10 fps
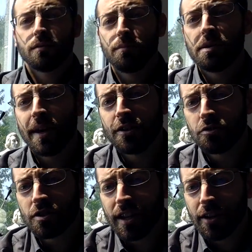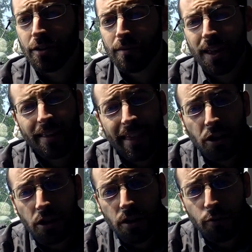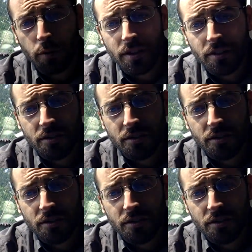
B major scale. They could have written a